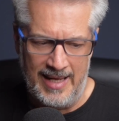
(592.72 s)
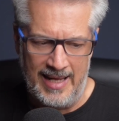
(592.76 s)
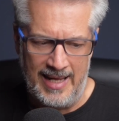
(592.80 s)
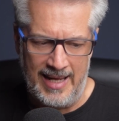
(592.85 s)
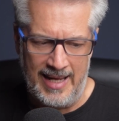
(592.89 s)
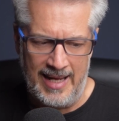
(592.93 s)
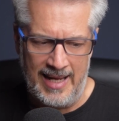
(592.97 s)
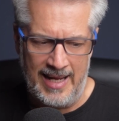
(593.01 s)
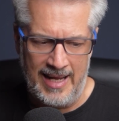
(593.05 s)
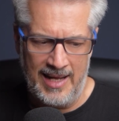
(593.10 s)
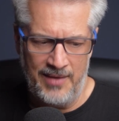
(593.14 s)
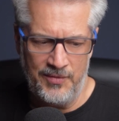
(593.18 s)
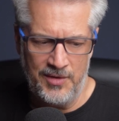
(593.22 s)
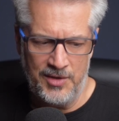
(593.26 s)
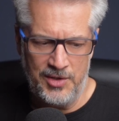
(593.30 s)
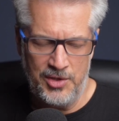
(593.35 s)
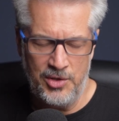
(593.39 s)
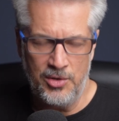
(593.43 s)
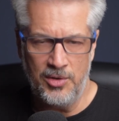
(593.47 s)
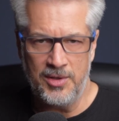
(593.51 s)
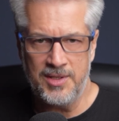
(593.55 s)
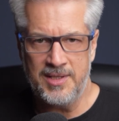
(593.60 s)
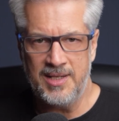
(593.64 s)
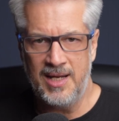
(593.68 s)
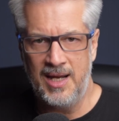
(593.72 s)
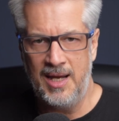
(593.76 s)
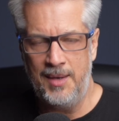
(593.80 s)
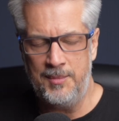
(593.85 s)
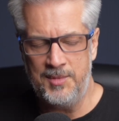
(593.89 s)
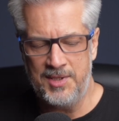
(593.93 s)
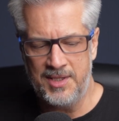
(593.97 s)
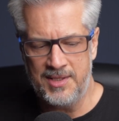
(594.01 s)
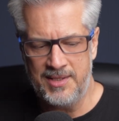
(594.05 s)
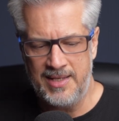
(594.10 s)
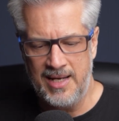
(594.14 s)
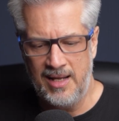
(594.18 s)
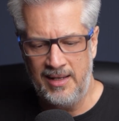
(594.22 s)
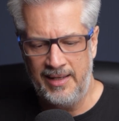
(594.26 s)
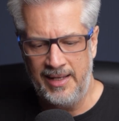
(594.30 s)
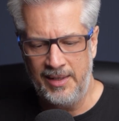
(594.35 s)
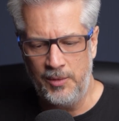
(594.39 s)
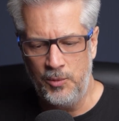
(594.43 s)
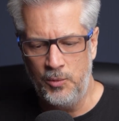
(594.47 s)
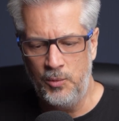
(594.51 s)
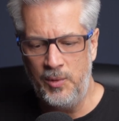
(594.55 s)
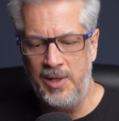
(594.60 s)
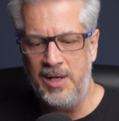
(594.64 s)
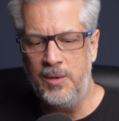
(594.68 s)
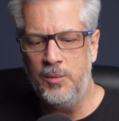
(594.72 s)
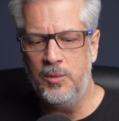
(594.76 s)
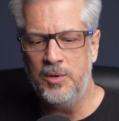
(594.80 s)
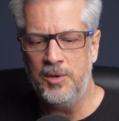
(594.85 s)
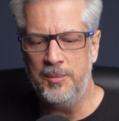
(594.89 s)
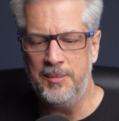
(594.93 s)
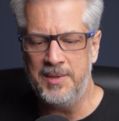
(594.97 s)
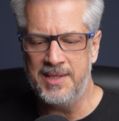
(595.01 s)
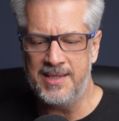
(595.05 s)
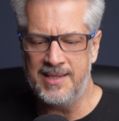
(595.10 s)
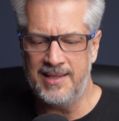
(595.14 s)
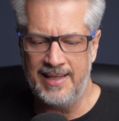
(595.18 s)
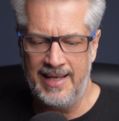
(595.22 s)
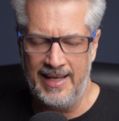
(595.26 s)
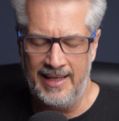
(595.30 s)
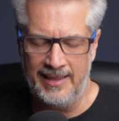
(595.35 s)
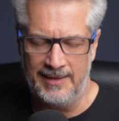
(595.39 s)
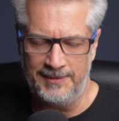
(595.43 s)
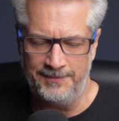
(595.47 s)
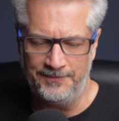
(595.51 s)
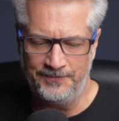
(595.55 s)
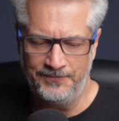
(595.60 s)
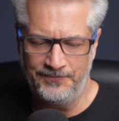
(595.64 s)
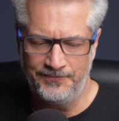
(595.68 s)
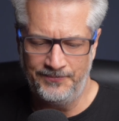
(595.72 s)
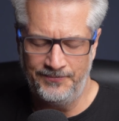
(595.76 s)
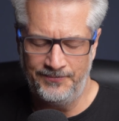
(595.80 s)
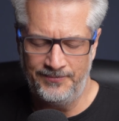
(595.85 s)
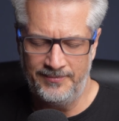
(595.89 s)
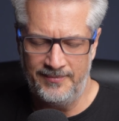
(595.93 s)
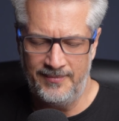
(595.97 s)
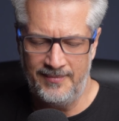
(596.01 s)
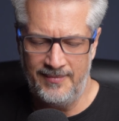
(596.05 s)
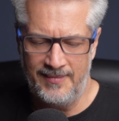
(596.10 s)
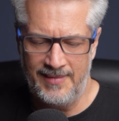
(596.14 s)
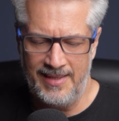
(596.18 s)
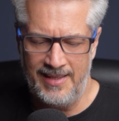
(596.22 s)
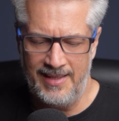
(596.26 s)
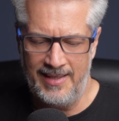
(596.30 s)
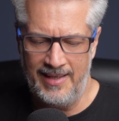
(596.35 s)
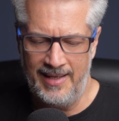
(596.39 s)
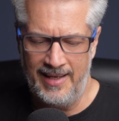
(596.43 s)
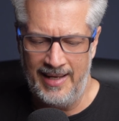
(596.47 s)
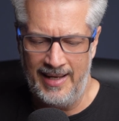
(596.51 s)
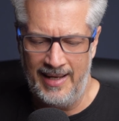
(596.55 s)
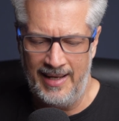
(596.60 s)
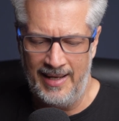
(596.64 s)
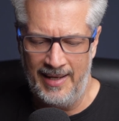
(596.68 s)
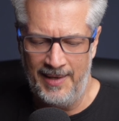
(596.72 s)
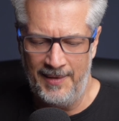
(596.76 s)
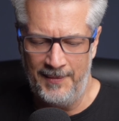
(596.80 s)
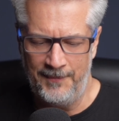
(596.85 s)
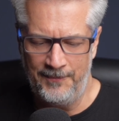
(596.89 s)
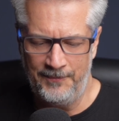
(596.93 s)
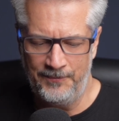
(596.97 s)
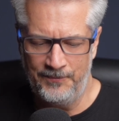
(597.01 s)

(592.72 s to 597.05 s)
And the New York Times is now like, we were misled. Yeah.